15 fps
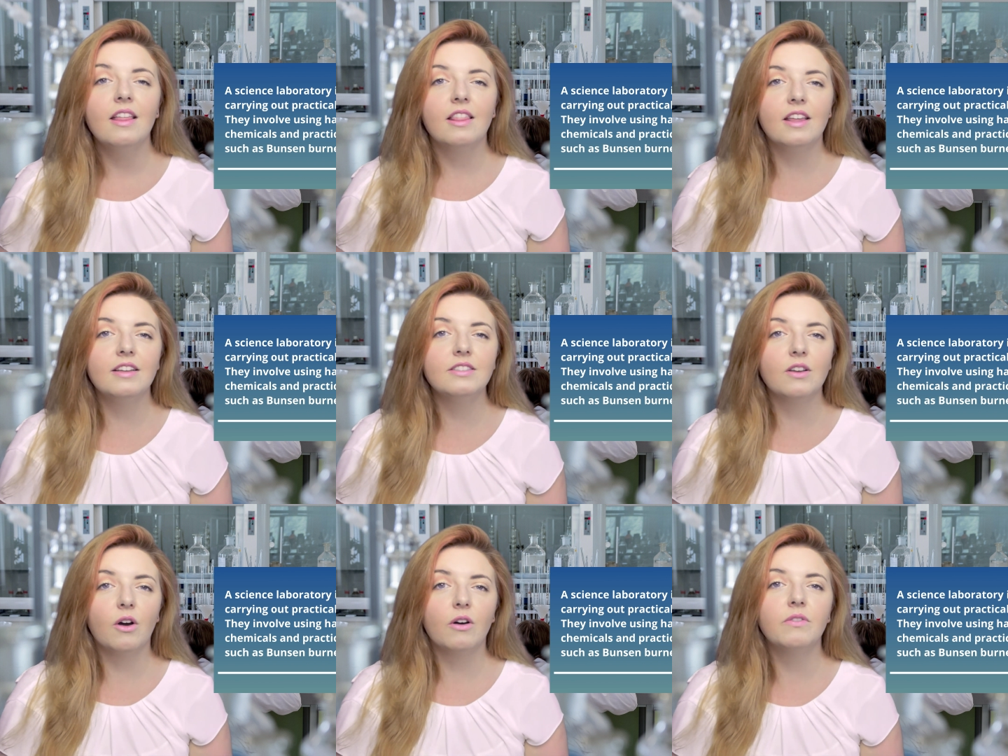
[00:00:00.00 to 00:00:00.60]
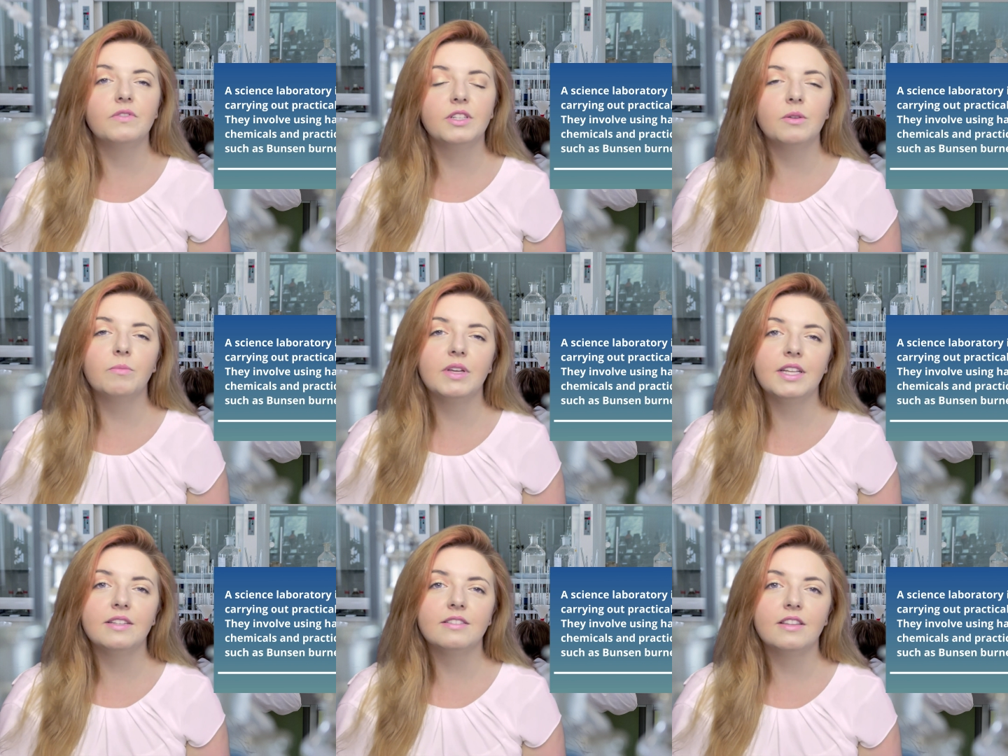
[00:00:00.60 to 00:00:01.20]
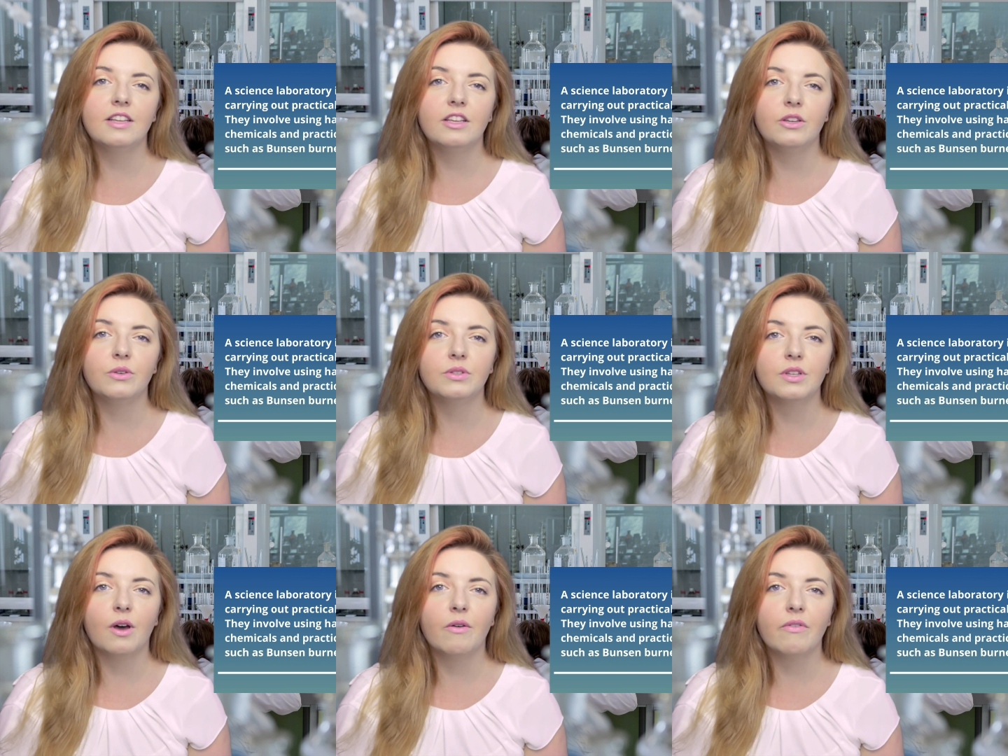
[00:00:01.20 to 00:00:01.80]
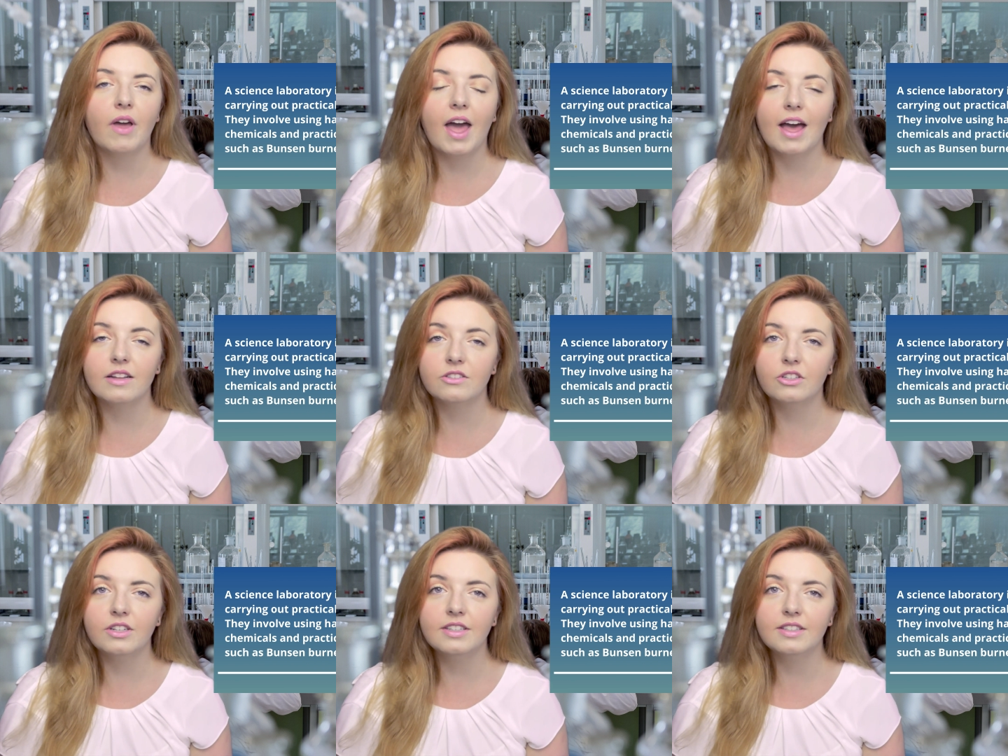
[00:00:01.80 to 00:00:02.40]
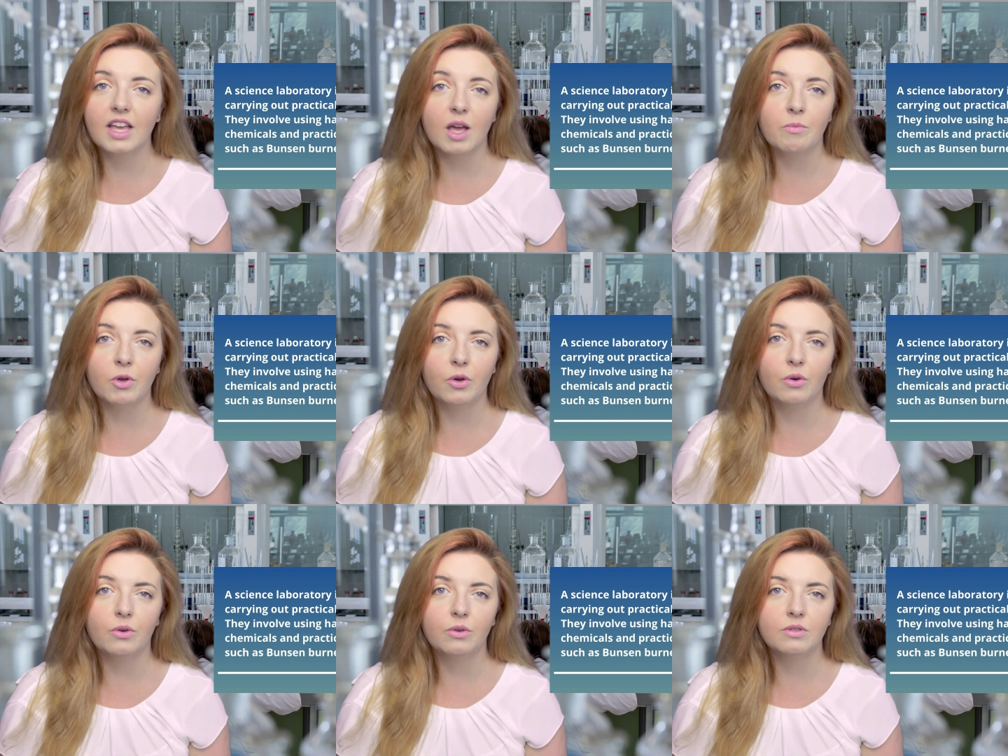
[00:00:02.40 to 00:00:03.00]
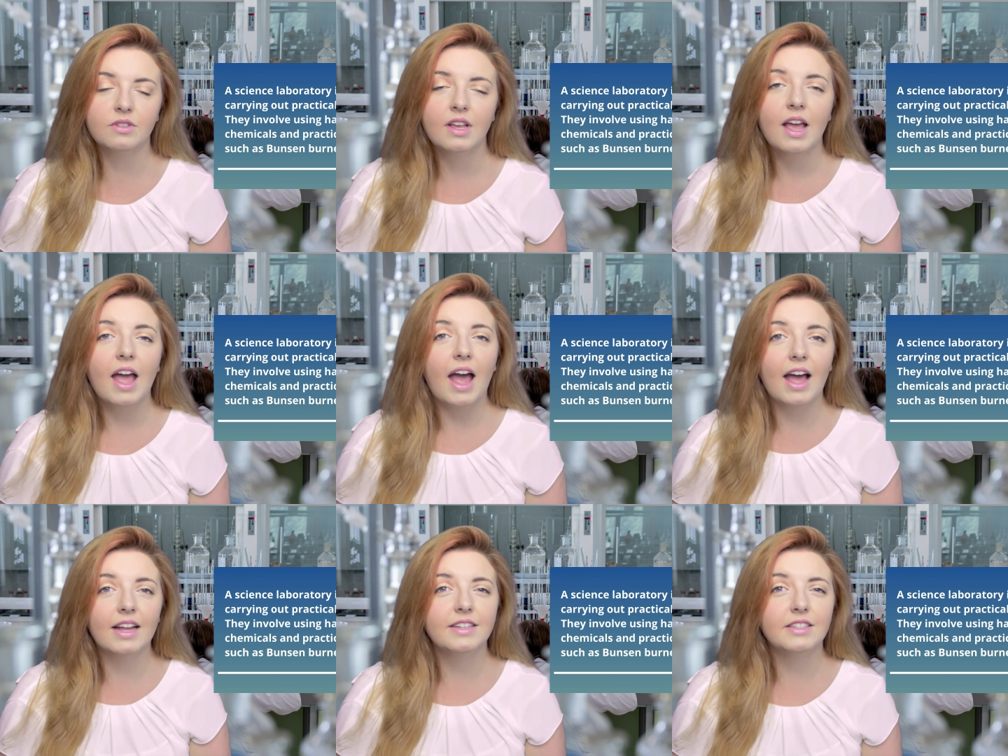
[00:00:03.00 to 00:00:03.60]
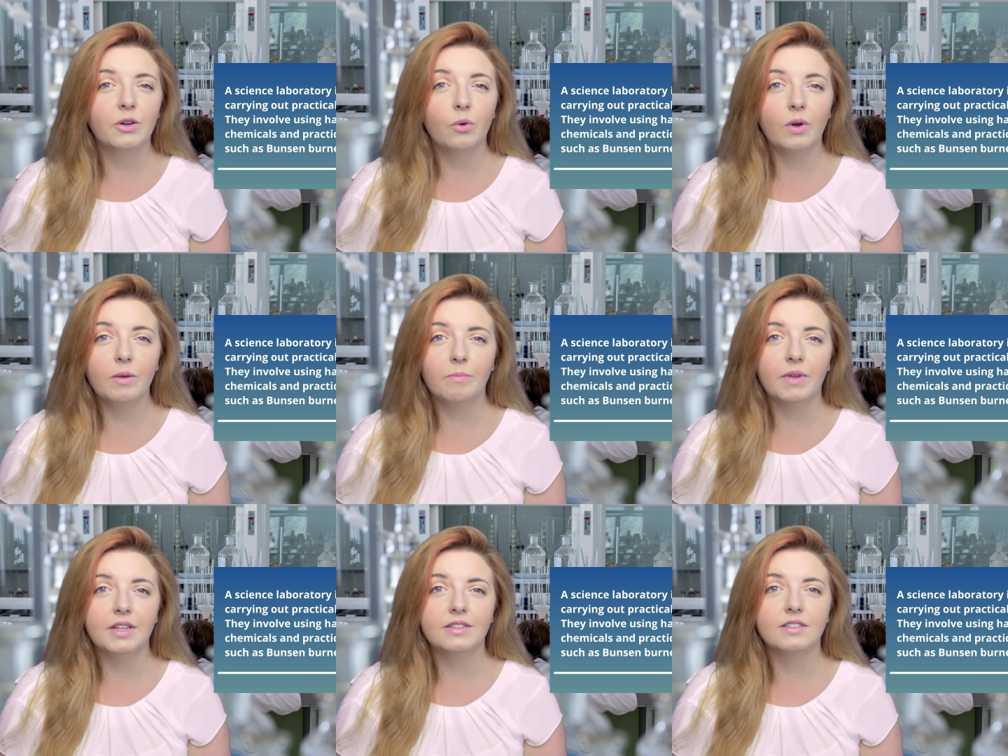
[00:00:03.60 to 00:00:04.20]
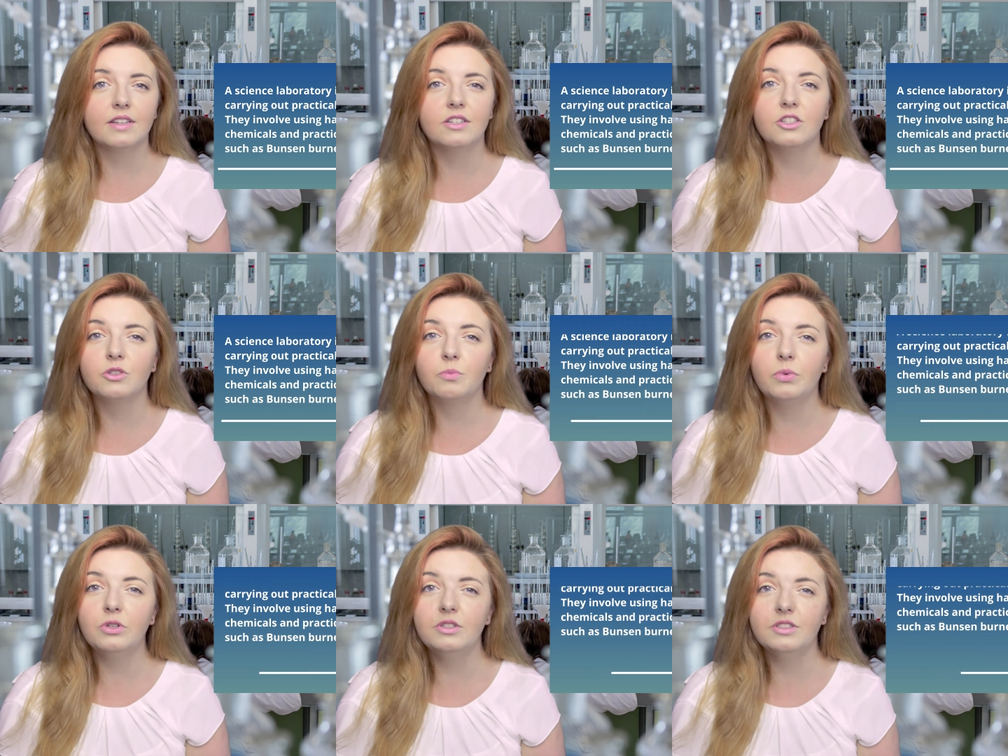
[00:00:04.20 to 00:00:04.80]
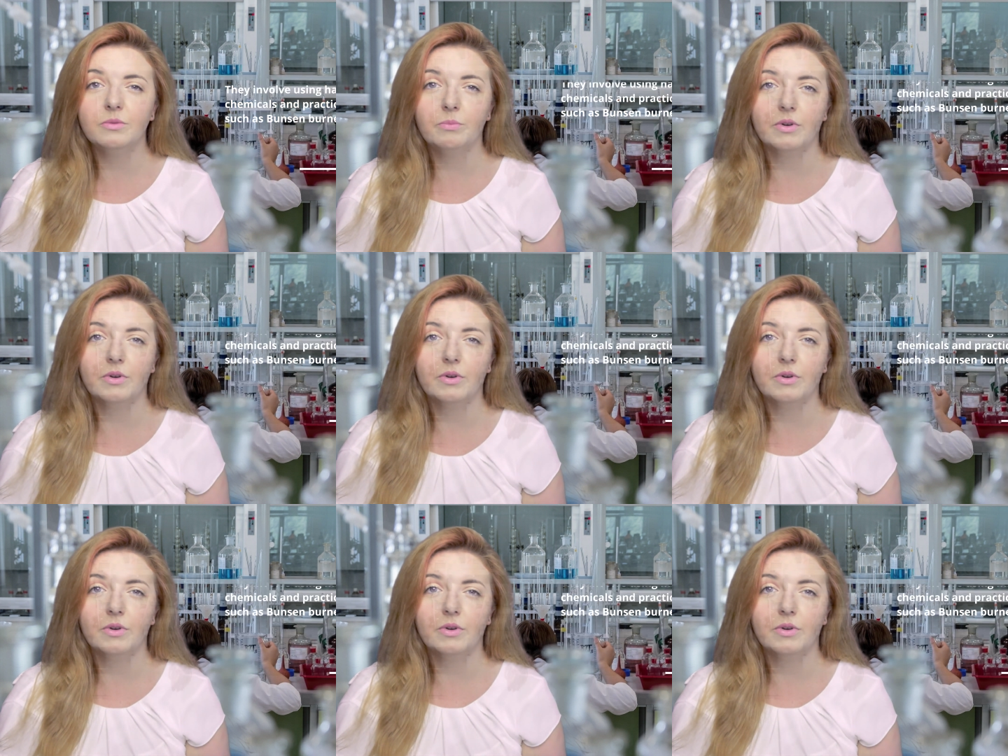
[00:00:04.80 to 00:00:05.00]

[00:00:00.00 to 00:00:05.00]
This often means the use of hazardous chemicals and equipment such as Bunsen